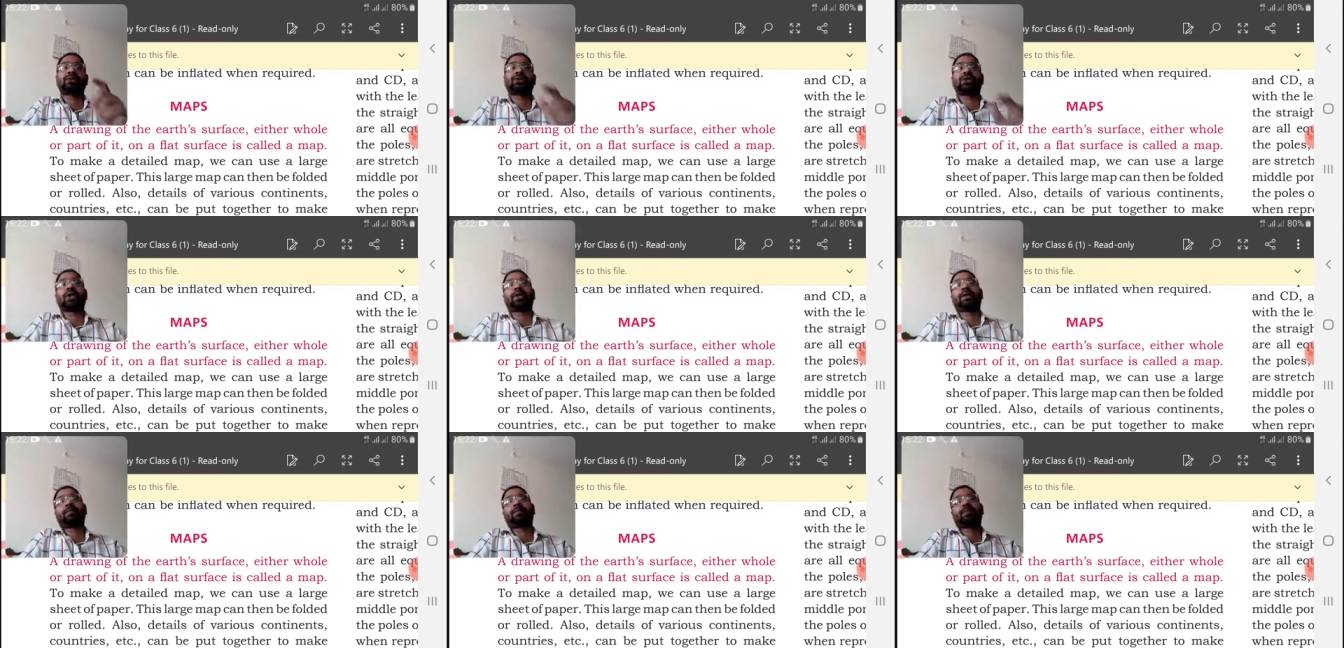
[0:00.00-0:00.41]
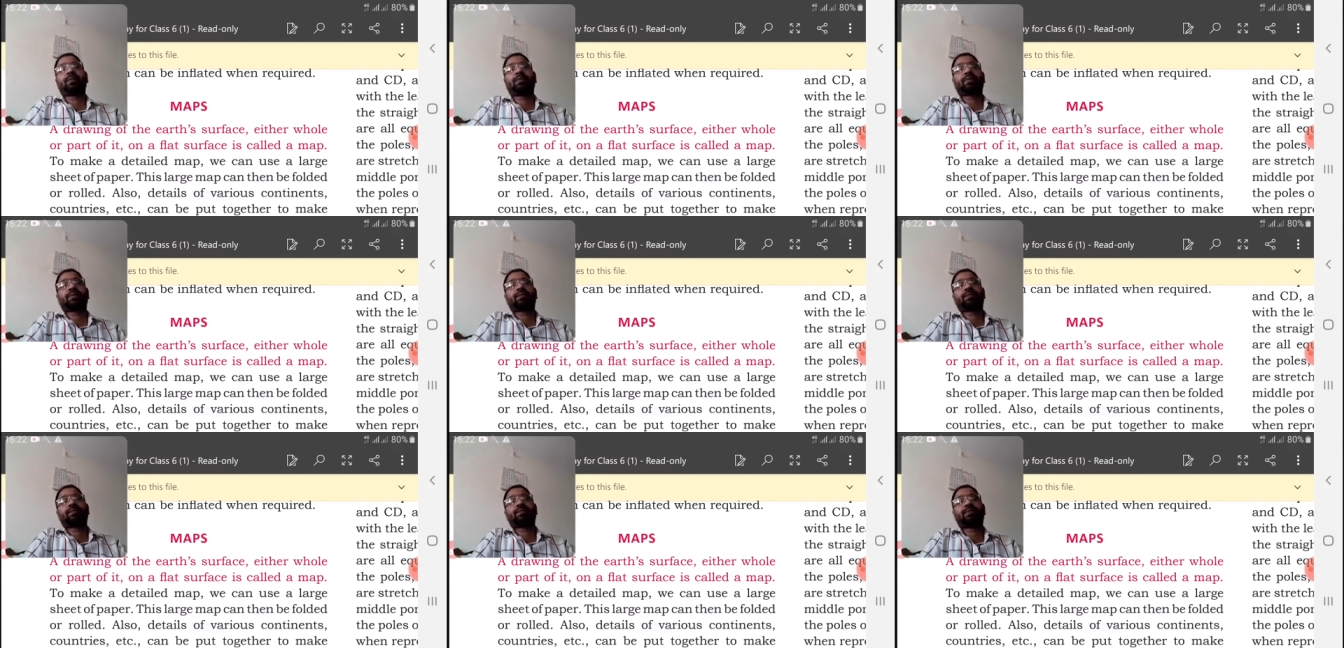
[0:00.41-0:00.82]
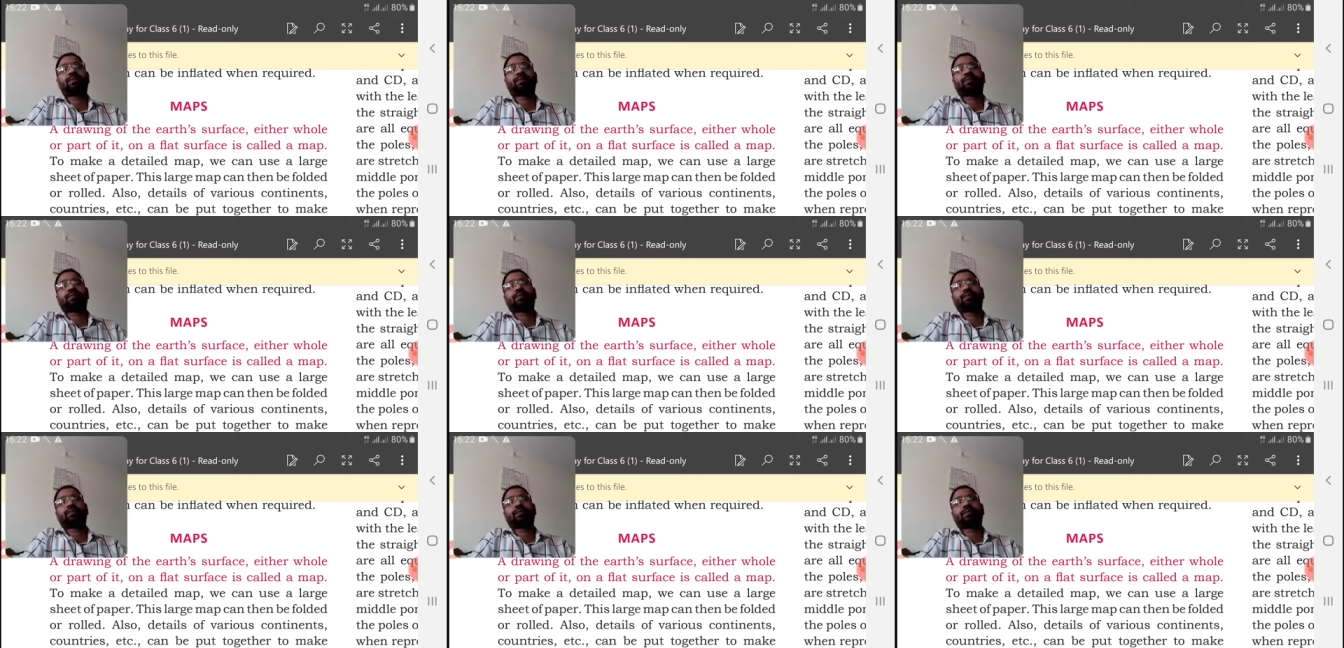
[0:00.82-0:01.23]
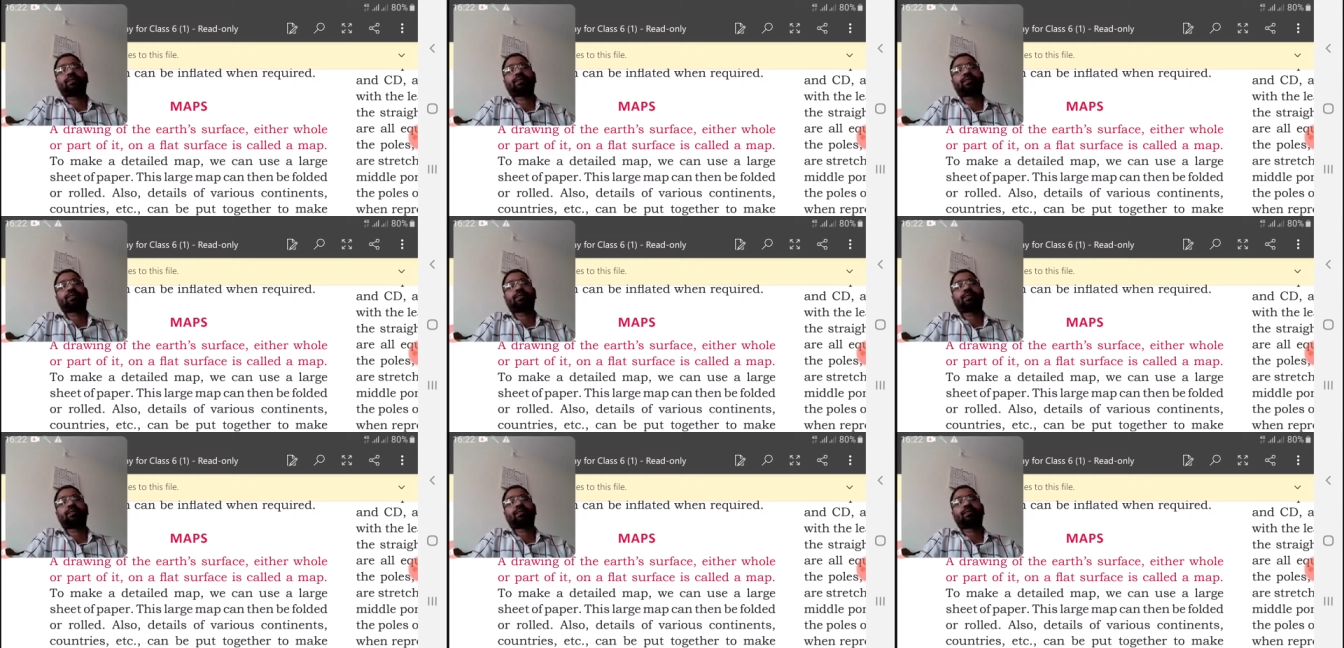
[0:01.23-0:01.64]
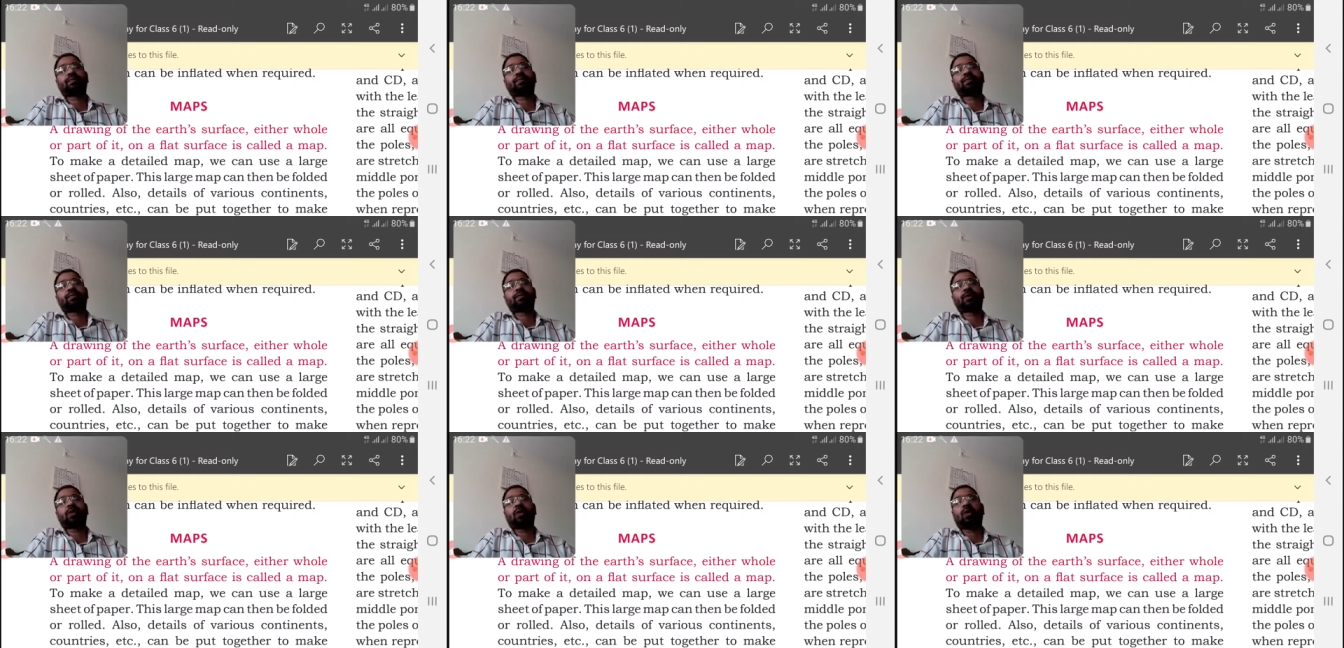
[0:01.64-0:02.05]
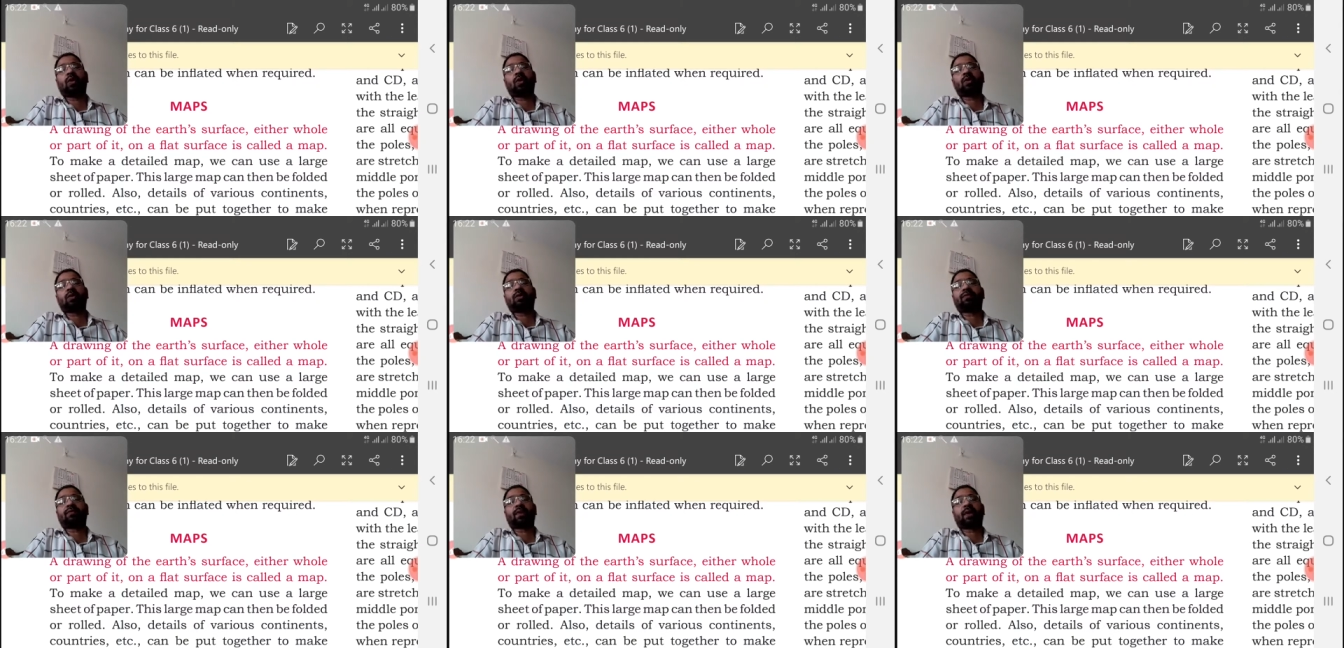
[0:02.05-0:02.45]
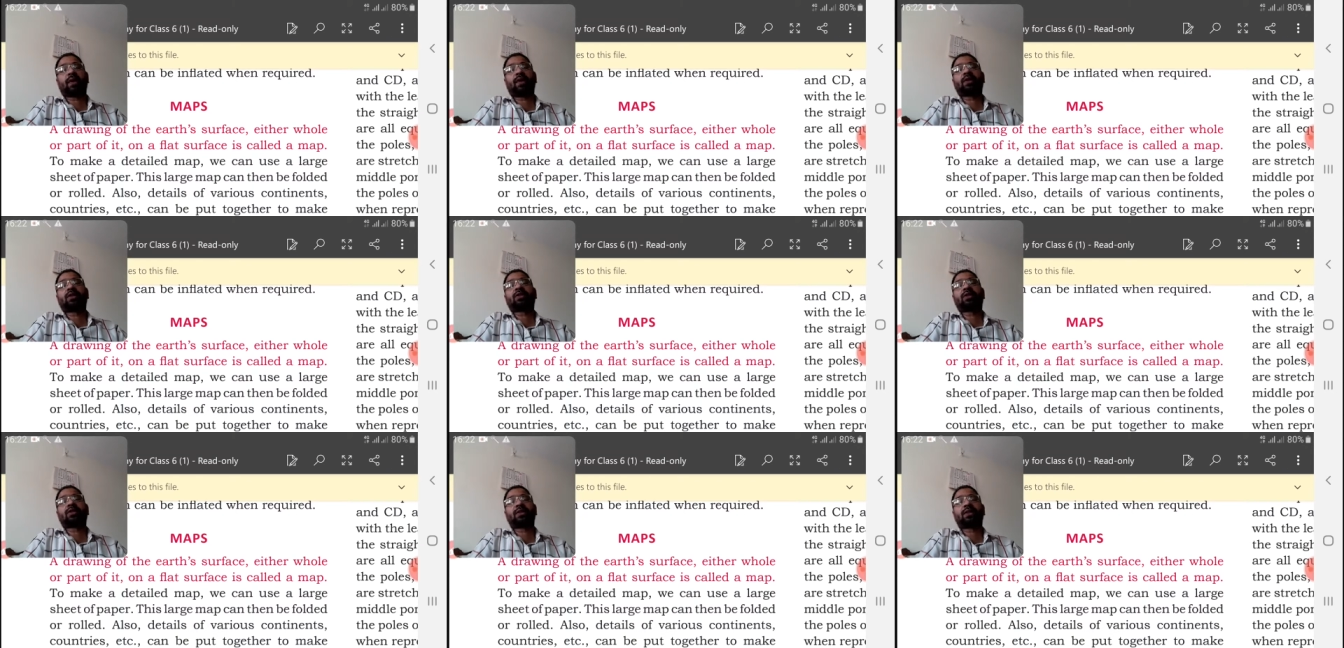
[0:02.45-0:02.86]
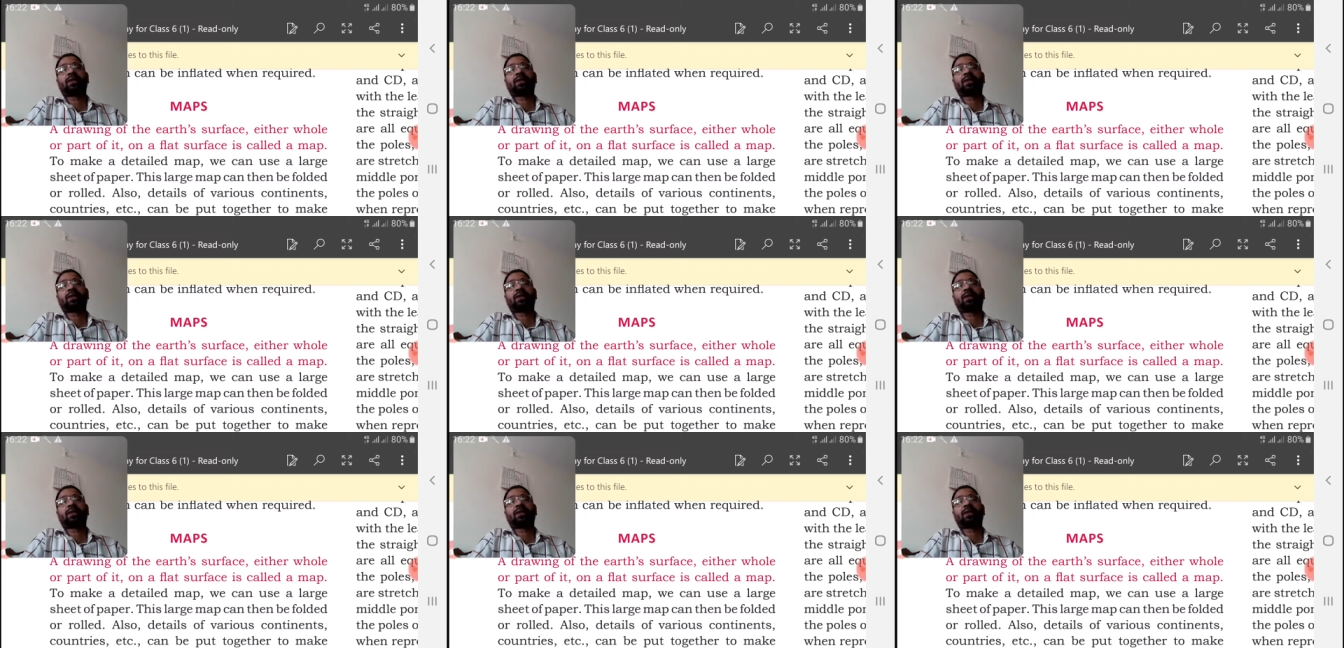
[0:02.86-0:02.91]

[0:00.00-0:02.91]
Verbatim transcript: shape not flat